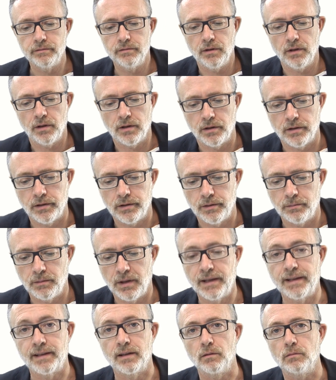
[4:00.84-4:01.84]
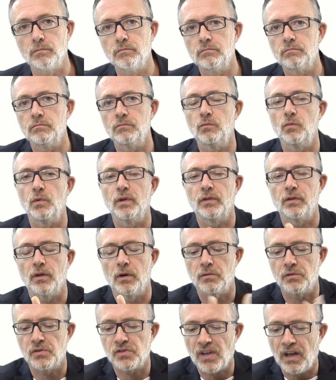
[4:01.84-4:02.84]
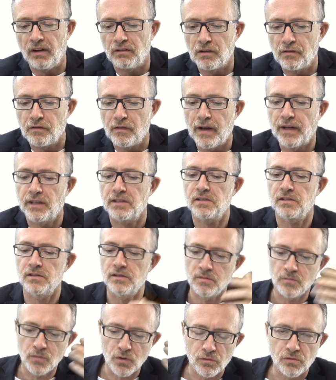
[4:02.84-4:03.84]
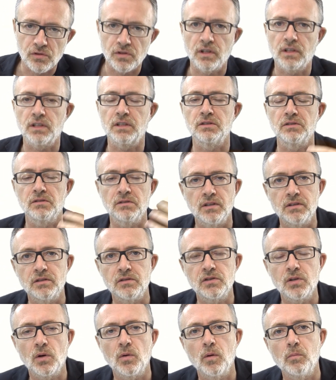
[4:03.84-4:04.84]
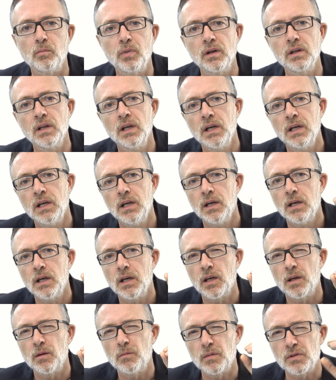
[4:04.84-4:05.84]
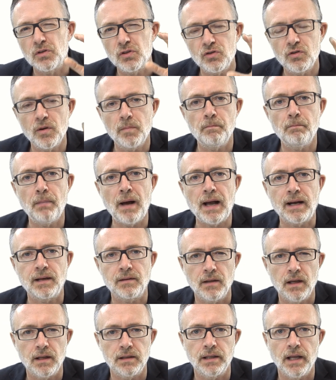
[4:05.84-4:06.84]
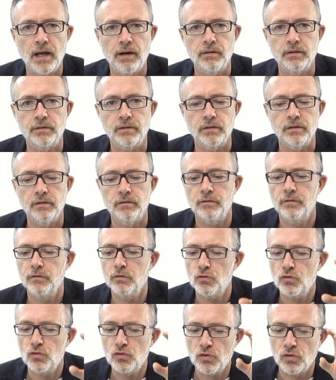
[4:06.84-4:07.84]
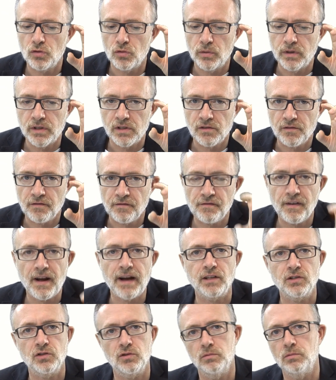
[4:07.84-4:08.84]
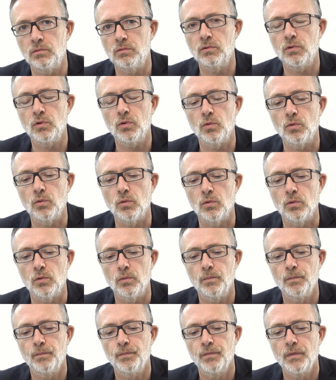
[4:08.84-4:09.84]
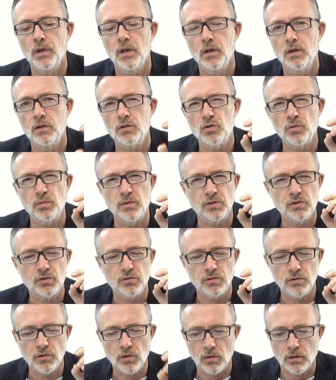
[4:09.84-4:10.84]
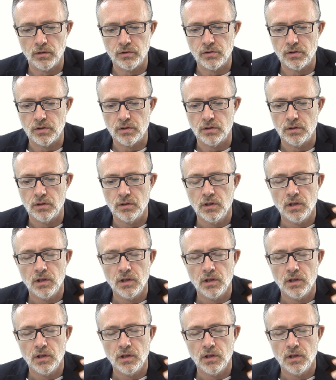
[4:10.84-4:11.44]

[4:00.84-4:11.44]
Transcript: a little with those sound effects and the music and so on, but we strip back that narrative to its factual core, to its chronology,